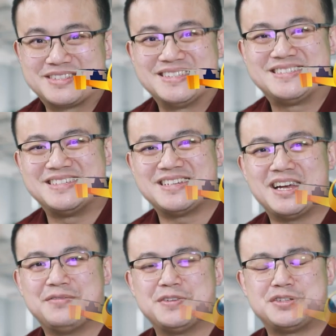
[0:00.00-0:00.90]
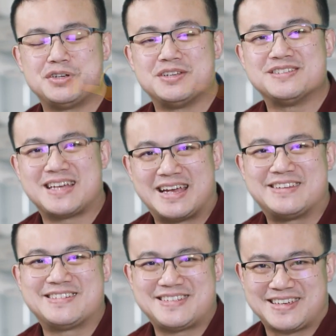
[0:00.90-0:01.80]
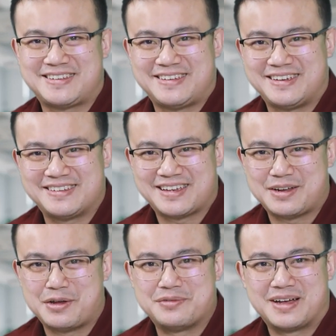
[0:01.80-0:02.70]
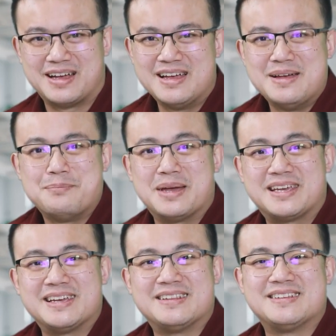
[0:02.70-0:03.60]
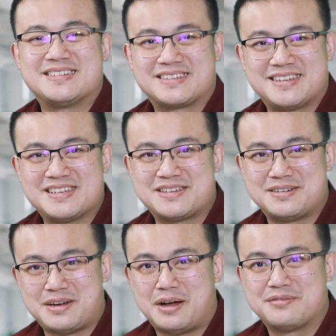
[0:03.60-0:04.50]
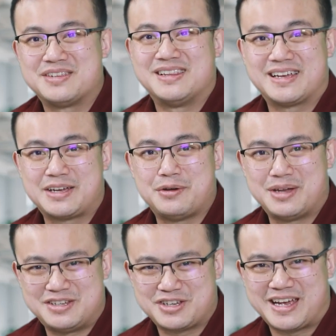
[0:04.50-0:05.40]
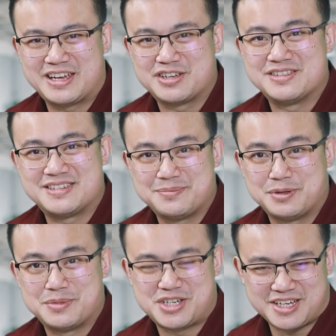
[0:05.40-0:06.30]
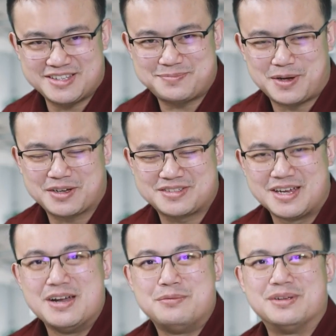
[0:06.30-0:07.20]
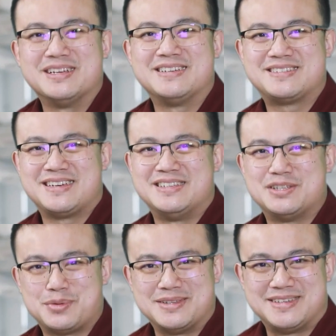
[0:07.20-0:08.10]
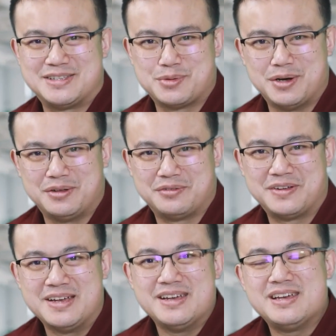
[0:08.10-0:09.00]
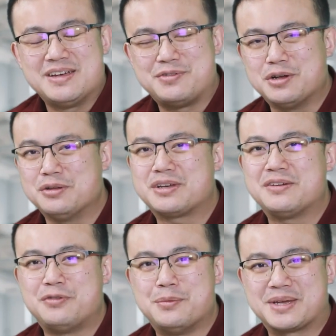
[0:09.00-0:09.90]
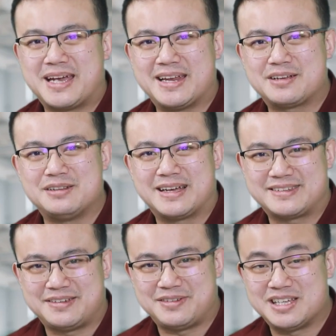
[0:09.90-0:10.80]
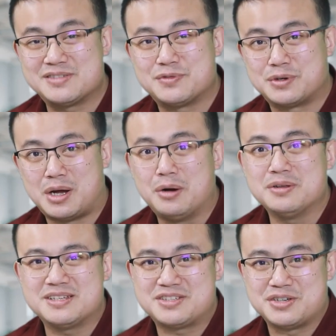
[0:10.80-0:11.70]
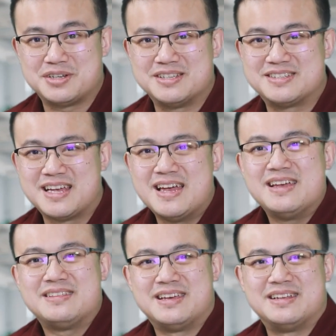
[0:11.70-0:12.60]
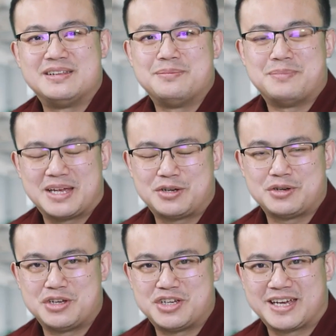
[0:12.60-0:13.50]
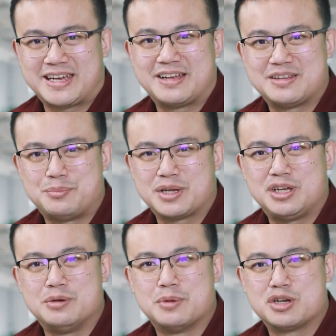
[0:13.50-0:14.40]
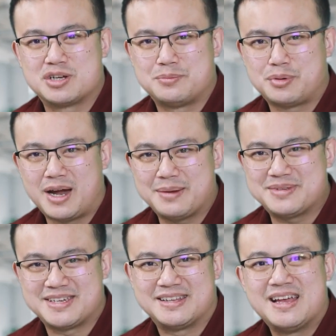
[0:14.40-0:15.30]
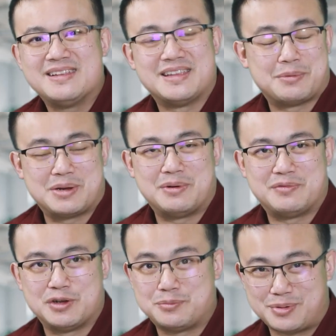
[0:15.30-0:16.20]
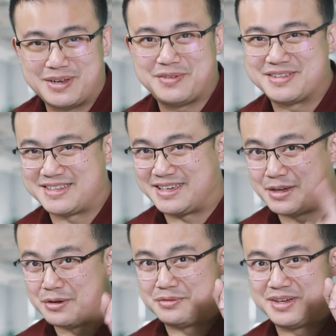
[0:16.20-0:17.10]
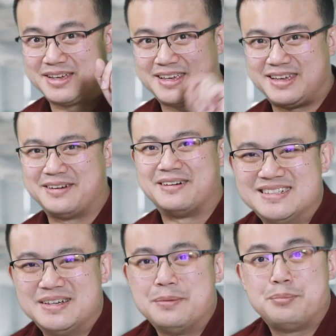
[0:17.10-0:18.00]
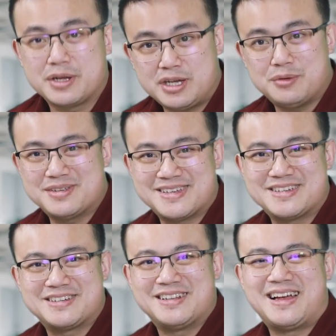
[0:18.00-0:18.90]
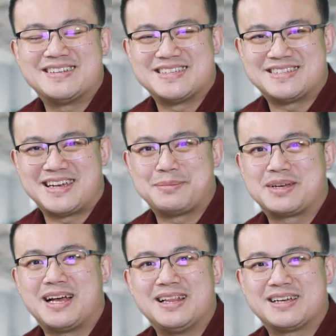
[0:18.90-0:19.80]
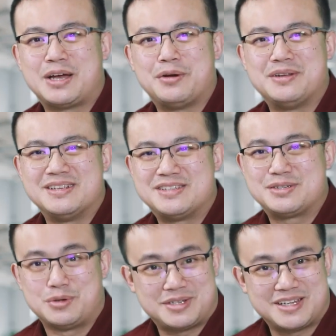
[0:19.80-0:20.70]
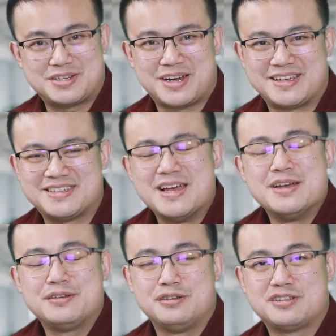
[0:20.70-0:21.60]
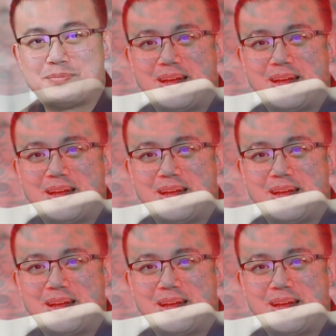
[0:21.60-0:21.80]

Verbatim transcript: is designed for students aged 6 years and over, making it the successor of the LEGO Education Simple Machines box released in 2012. If you're looking for mechanical activities for older students, then make sure you check out the BricQ Motion Prime set that we reviewed previously over here. BricQ Essential has the same color-coded sorting trays used by